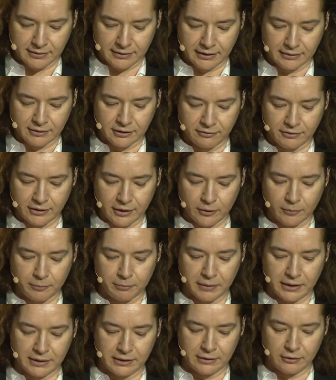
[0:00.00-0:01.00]
and
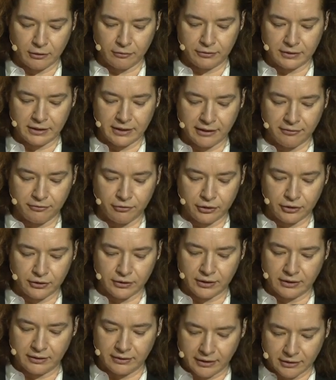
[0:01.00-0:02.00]
developments of a
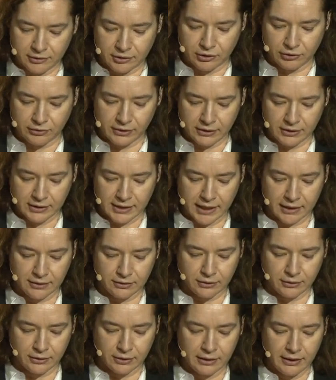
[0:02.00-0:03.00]
diverse industrial
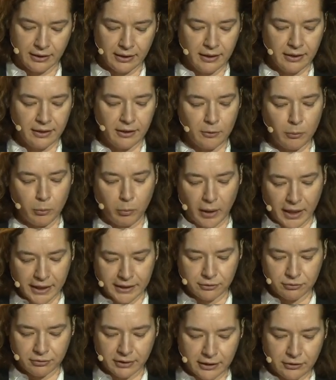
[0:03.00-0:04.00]
sector, a
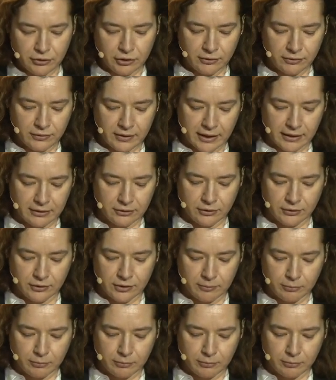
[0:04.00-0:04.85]
wide range of sectors